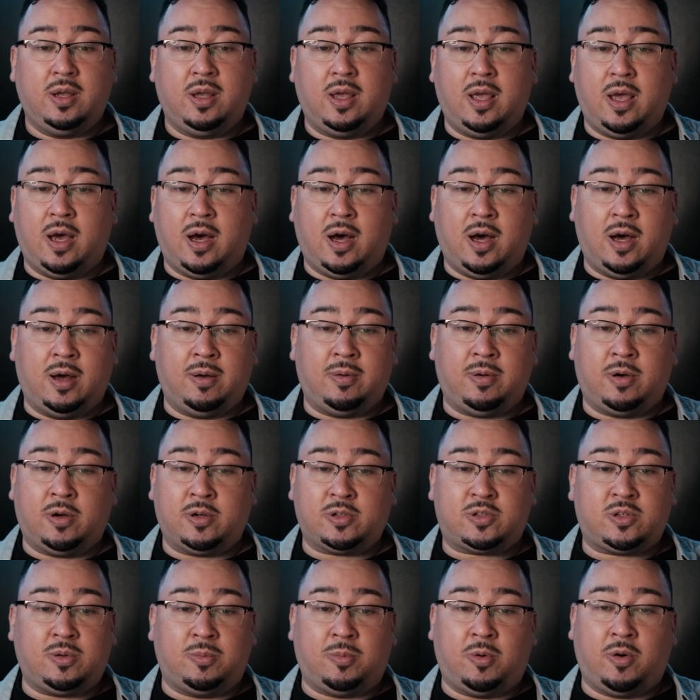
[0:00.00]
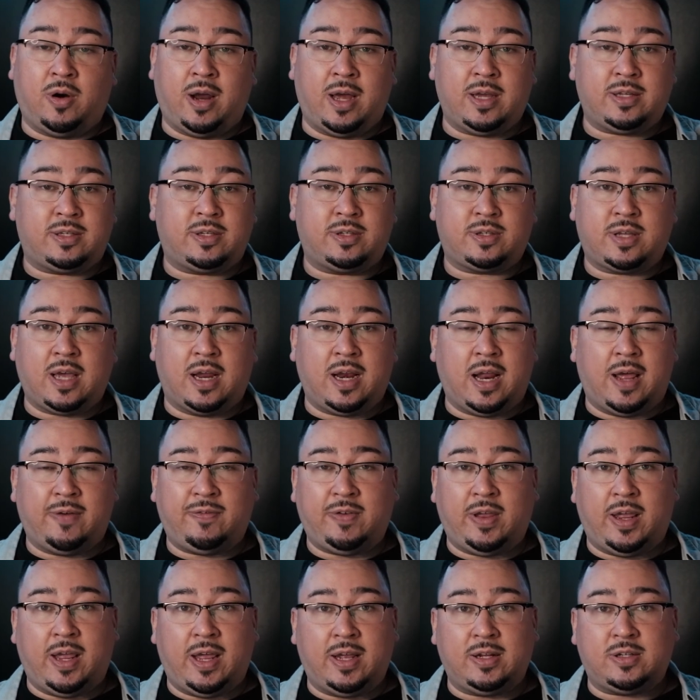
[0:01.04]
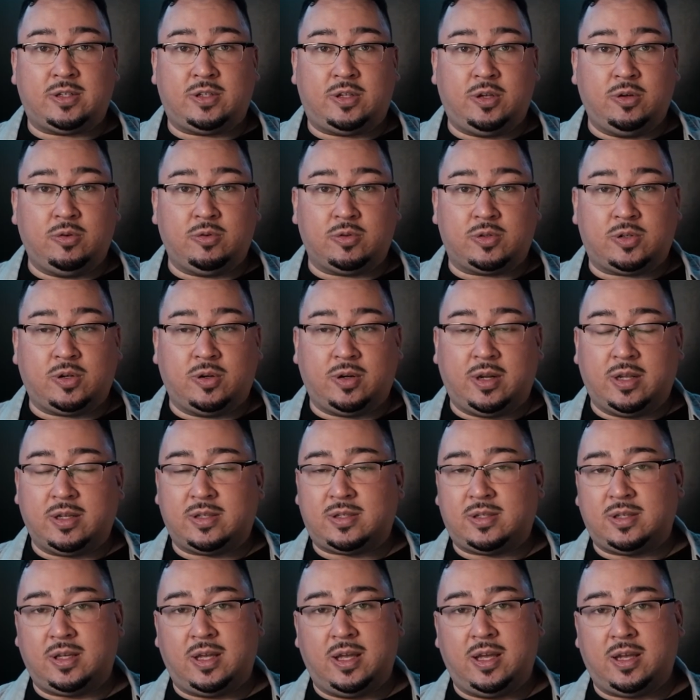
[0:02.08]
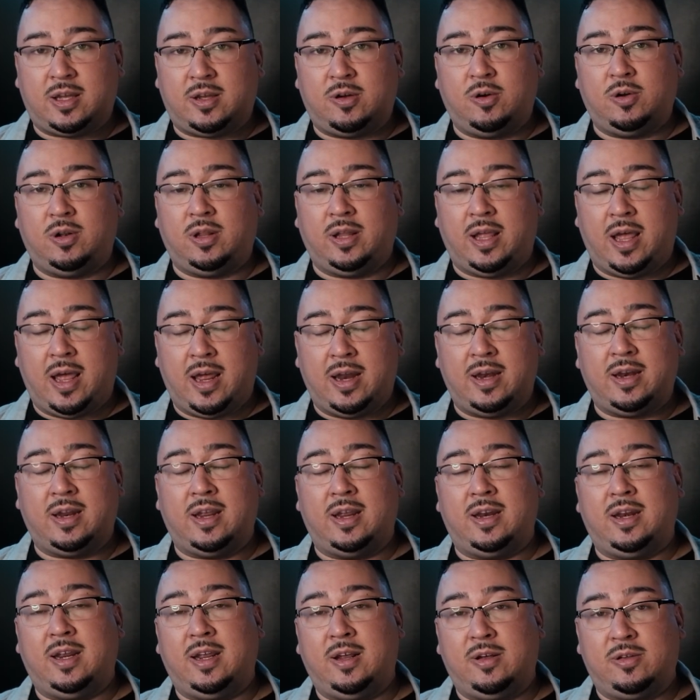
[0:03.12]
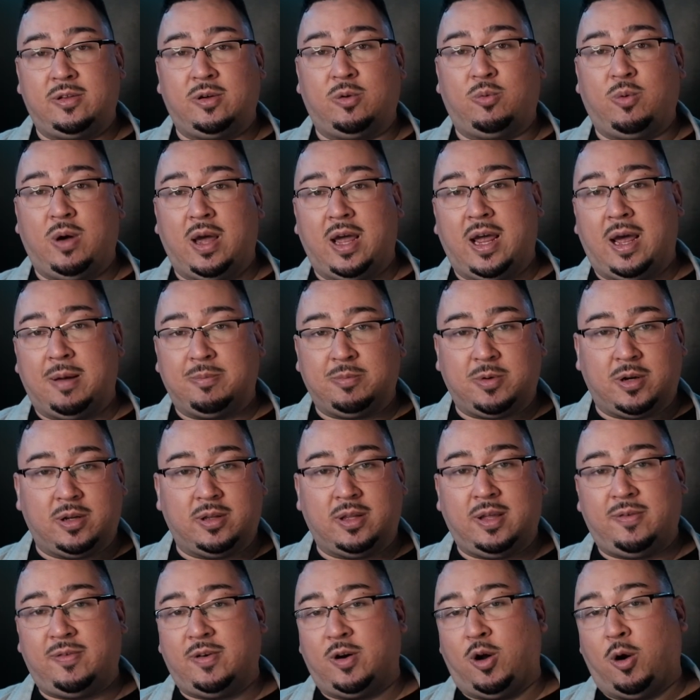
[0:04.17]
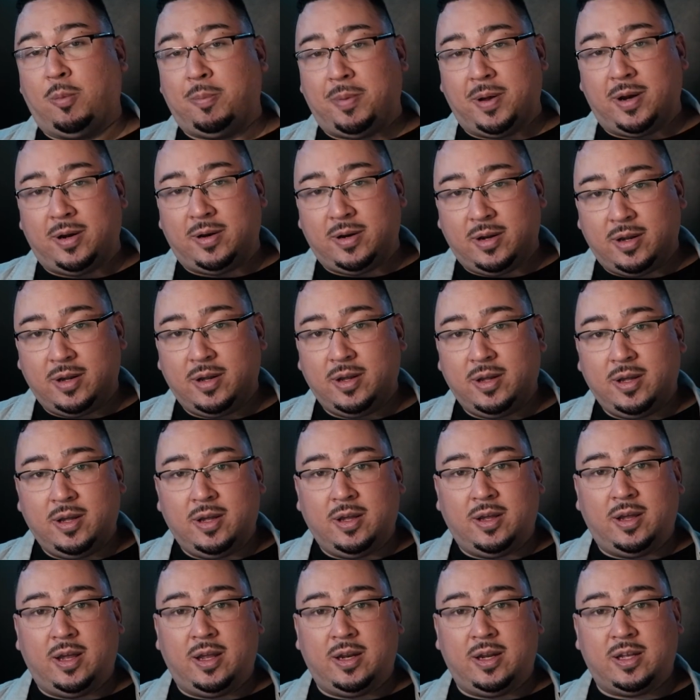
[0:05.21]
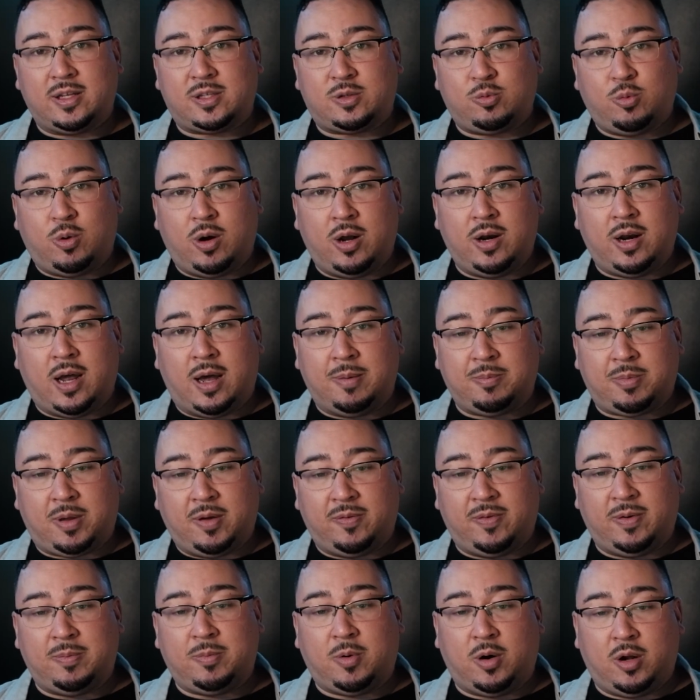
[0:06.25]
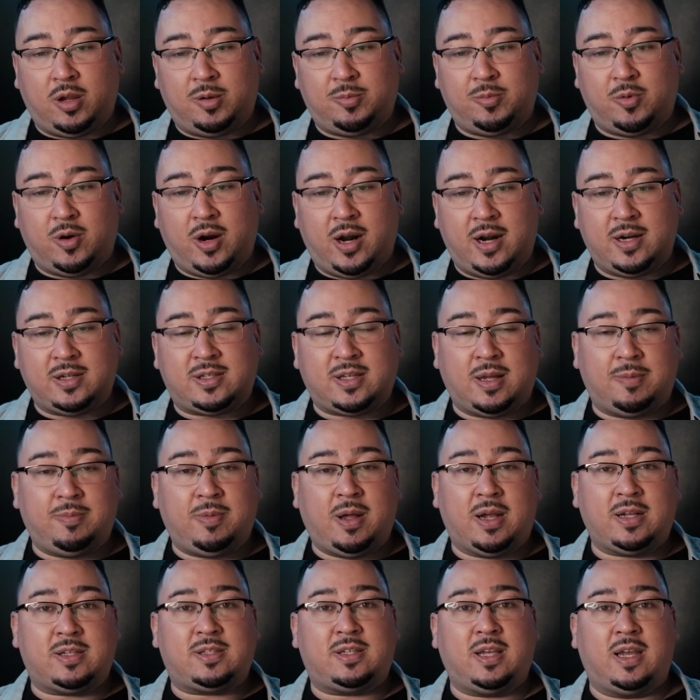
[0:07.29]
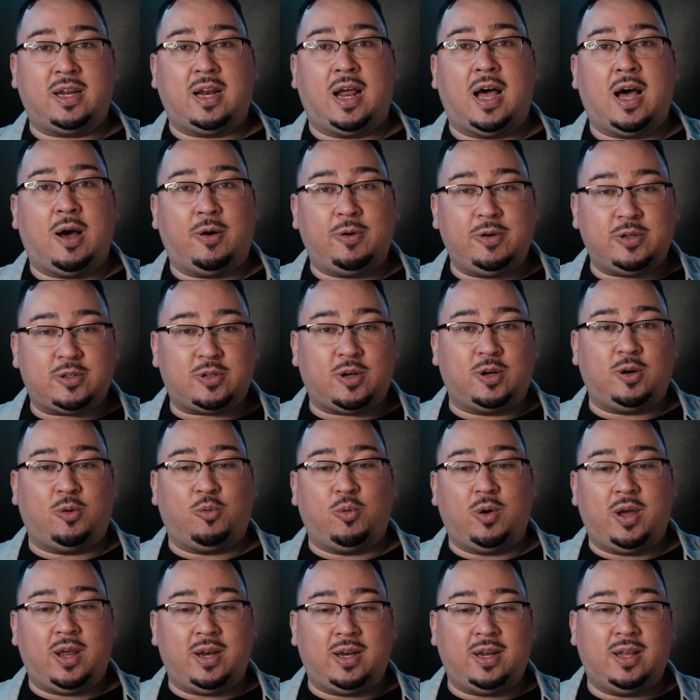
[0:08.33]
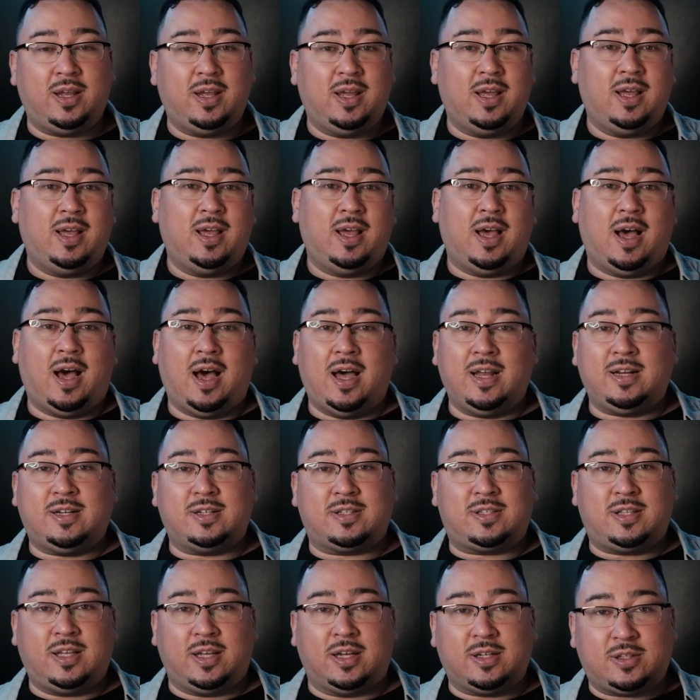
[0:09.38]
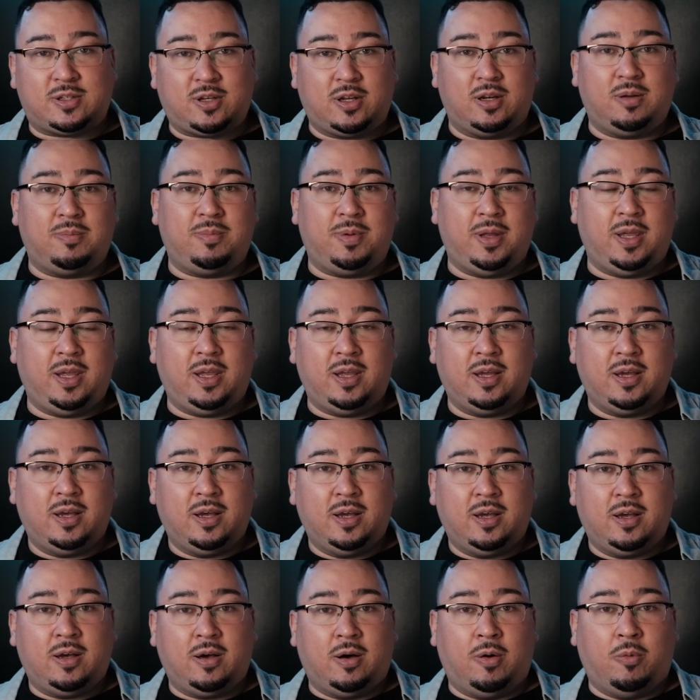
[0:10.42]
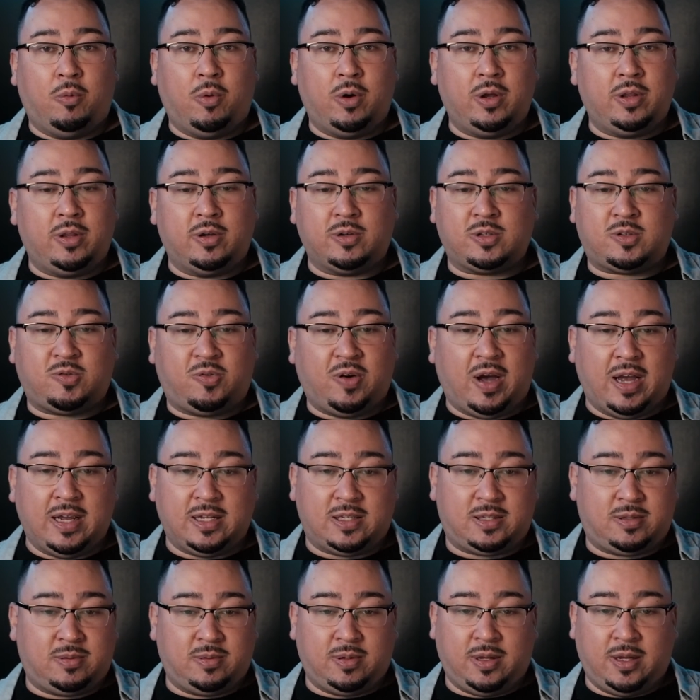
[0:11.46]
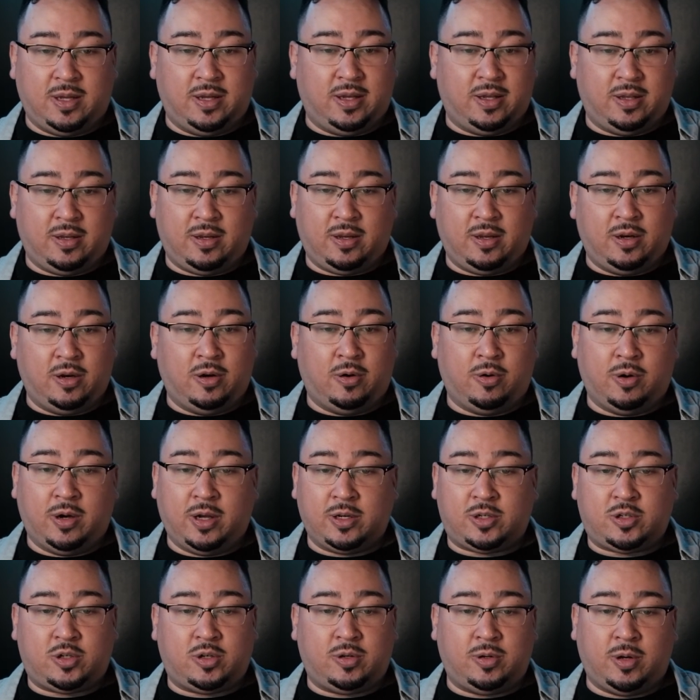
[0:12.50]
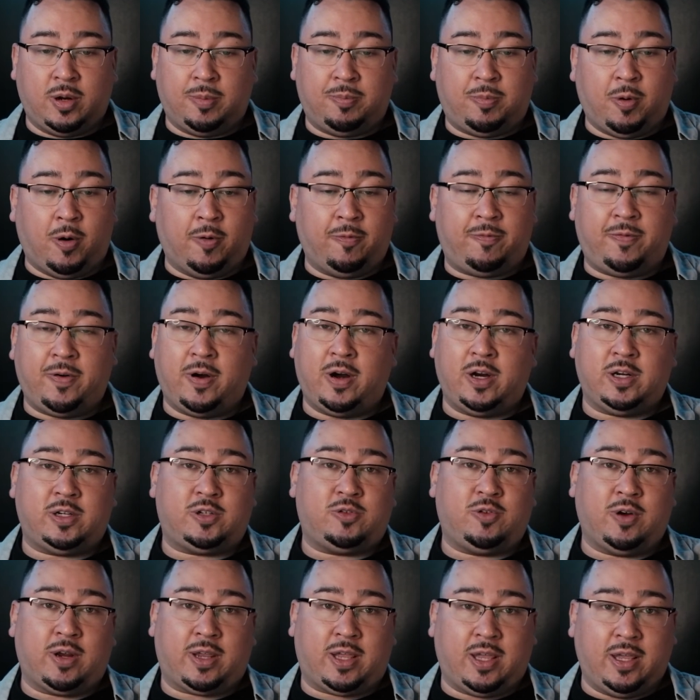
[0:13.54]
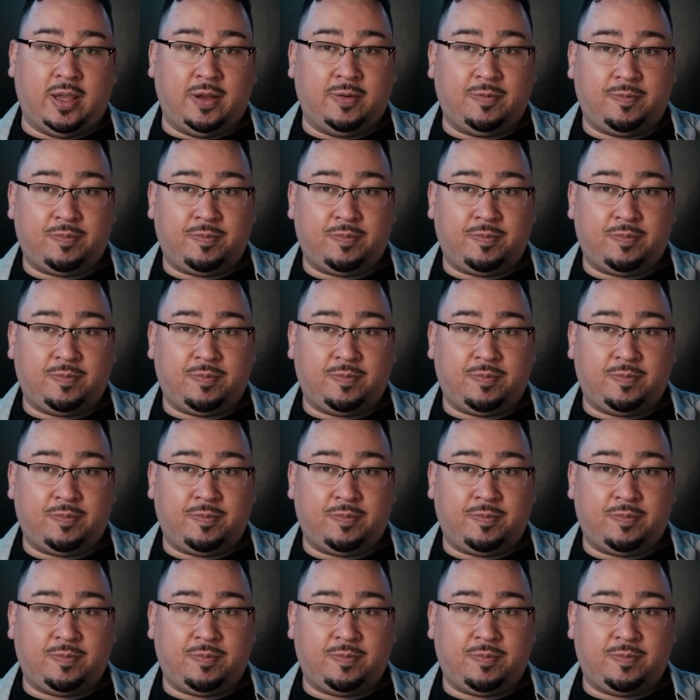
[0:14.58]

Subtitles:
Also, Moraes has got heavy hands too, so it could end in either way. I'm going to leave it open in this one. I'm giving Marlon Moraes. I'm not saying how he's going to win. I just think it's going to be one of those fights. They're both very tricky,